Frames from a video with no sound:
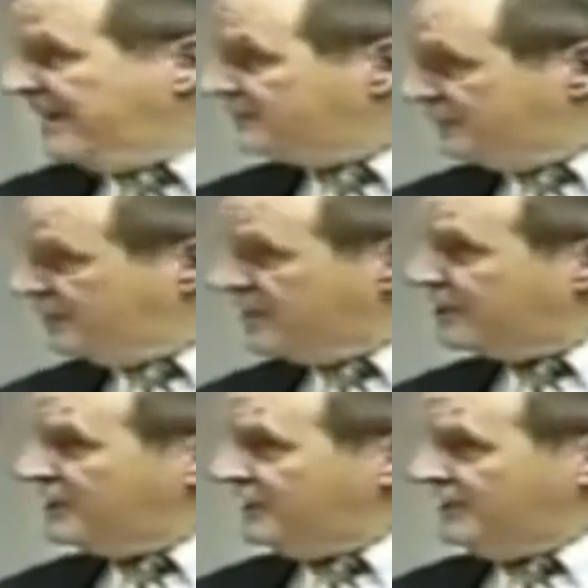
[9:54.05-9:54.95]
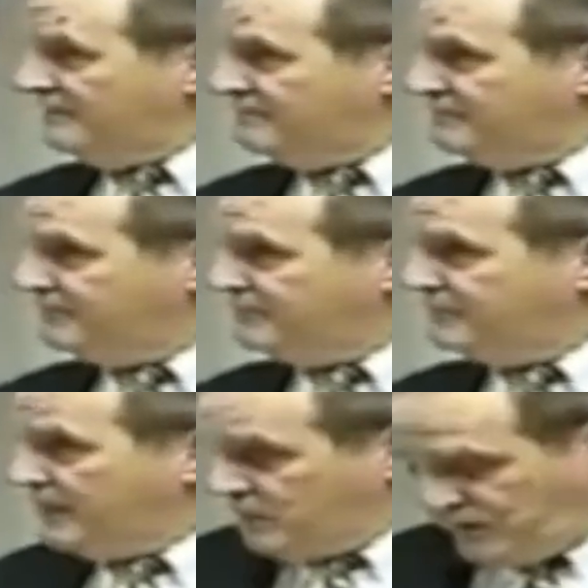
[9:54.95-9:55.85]
That's very key.
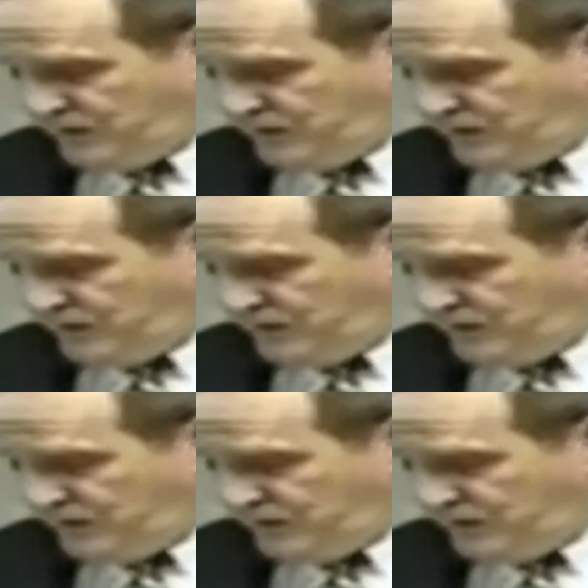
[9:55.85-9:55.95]
That